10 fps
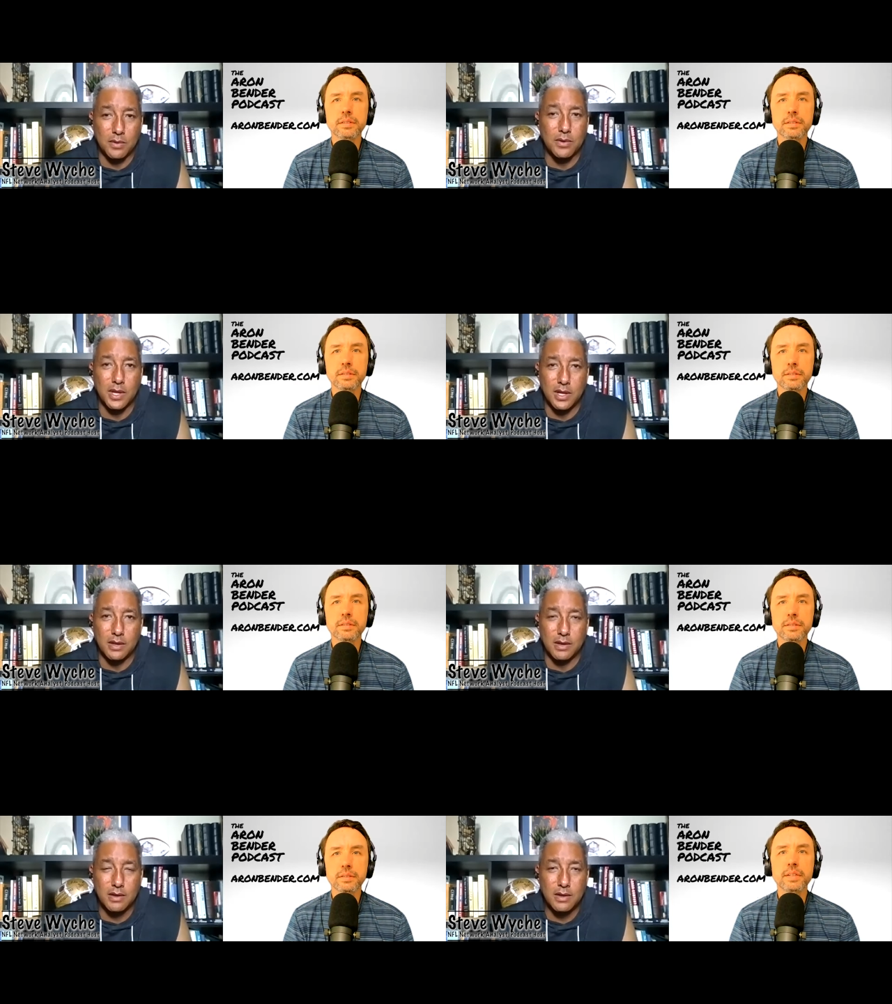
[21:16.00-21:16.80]
Speaker 1: We were hitting.
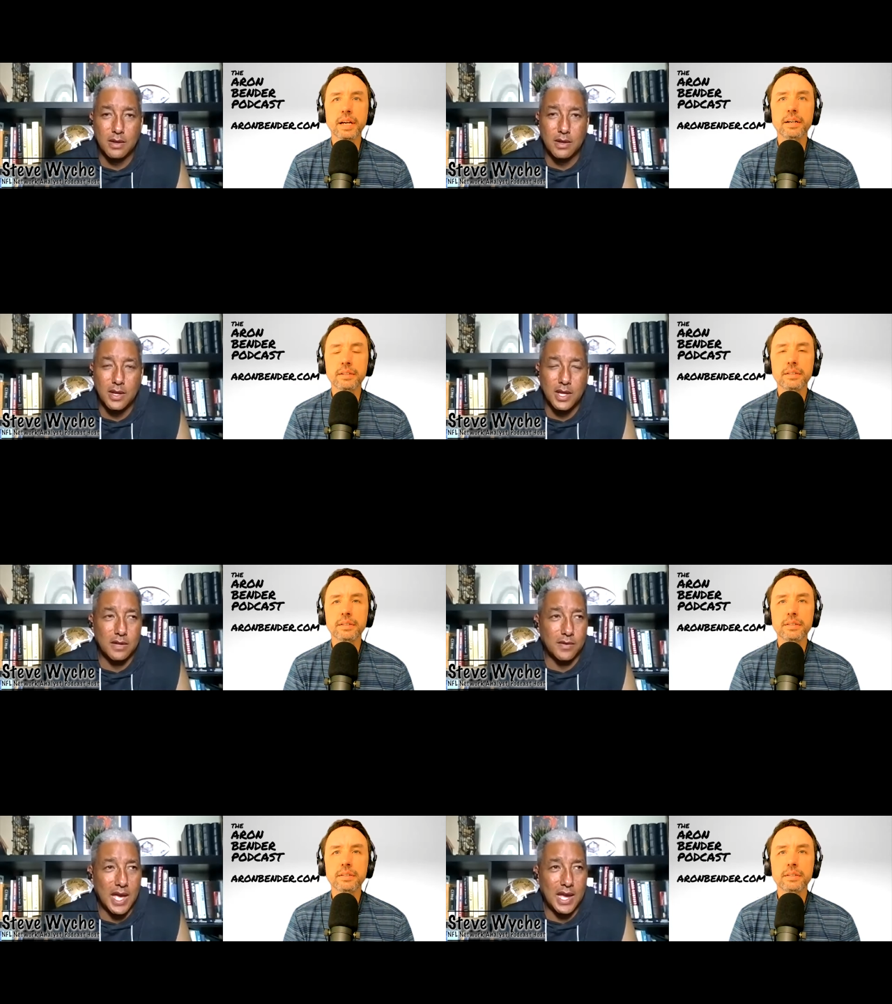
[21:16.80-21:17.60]
Yeah.
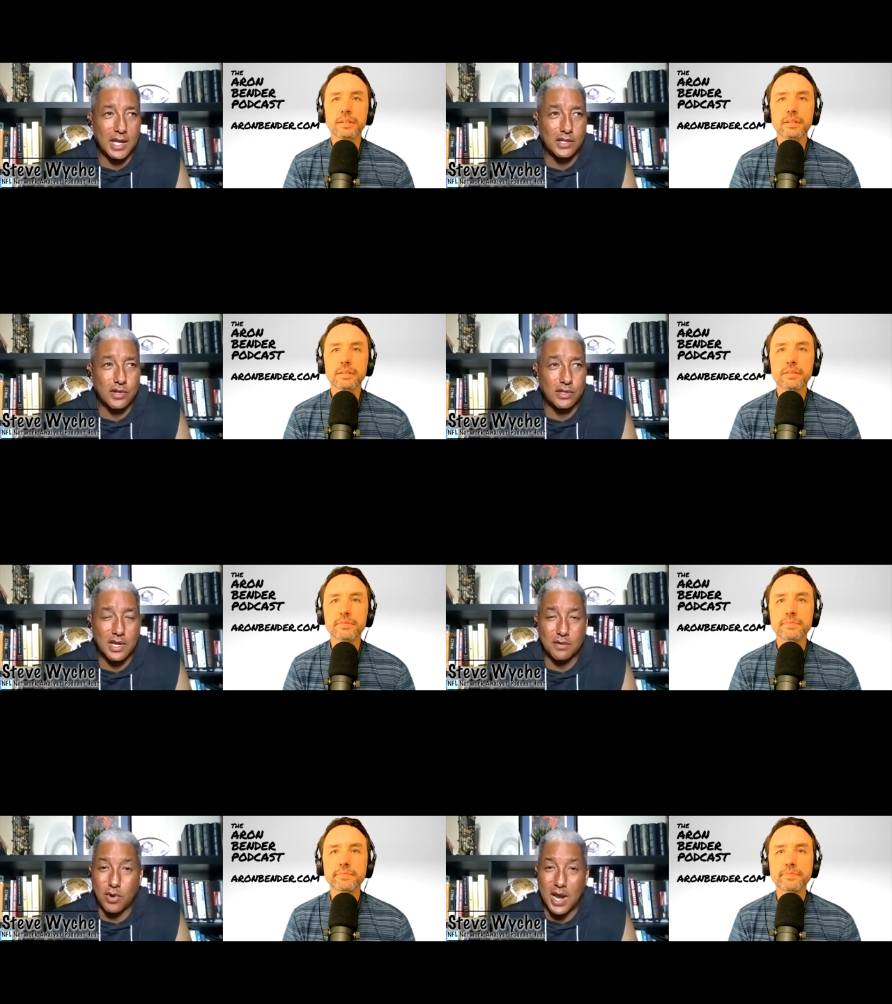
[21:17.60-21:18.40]
The guy got stretched
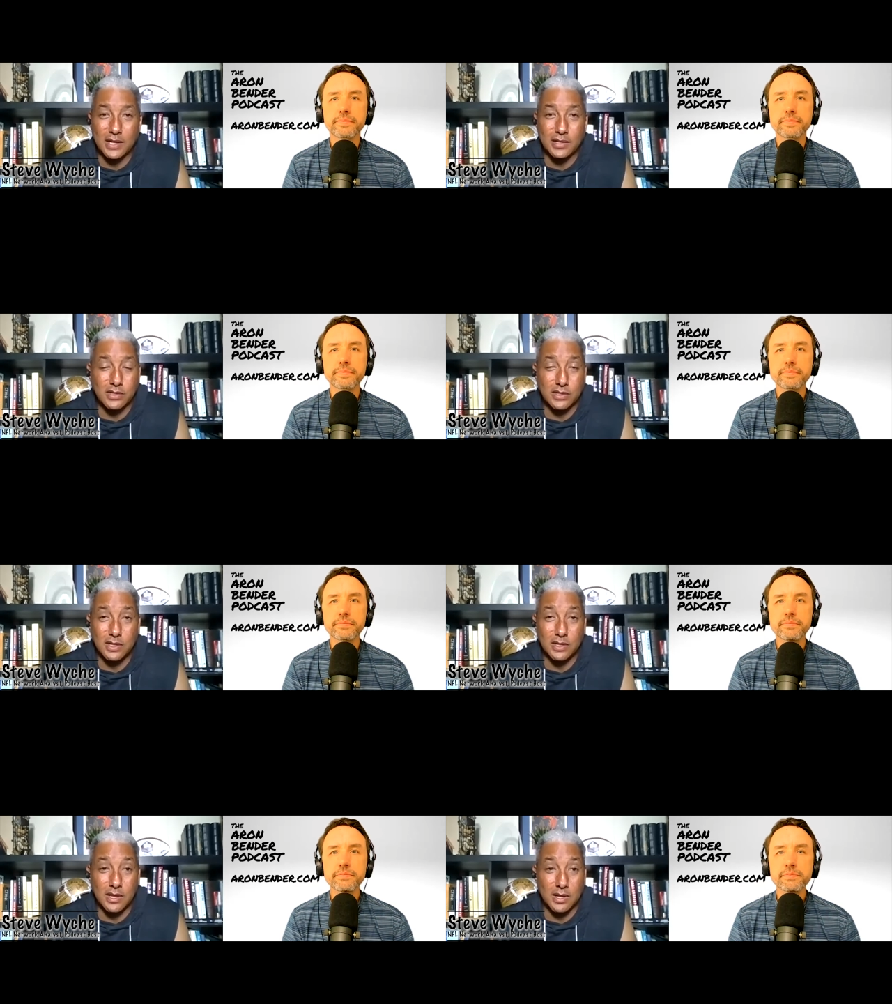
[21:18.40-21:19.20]
out in practice
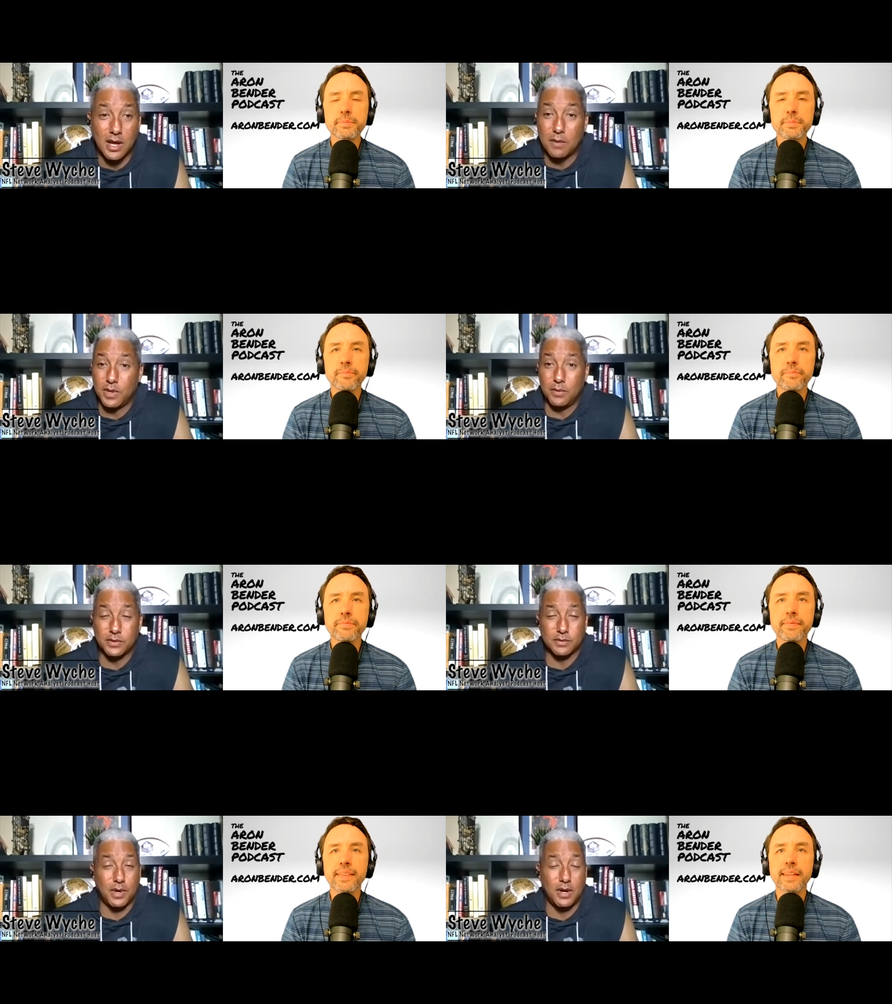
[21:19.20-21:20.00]
didn't get up. He was
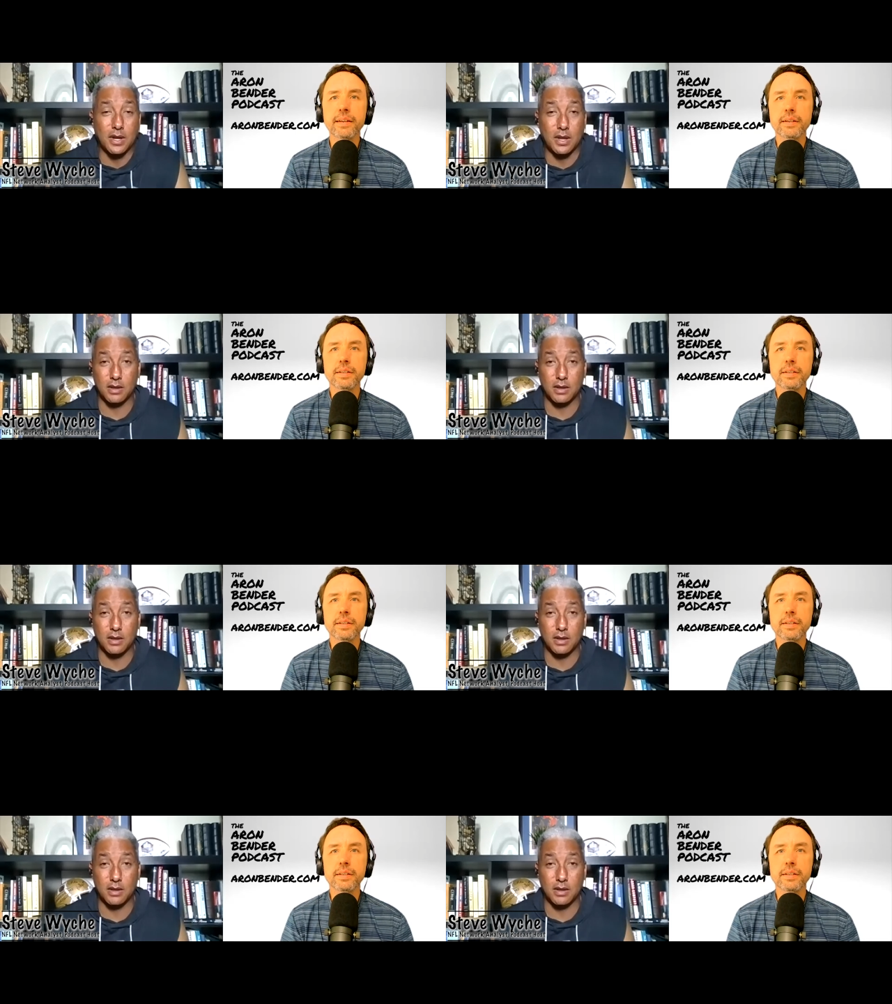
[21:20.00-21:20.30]
a punk.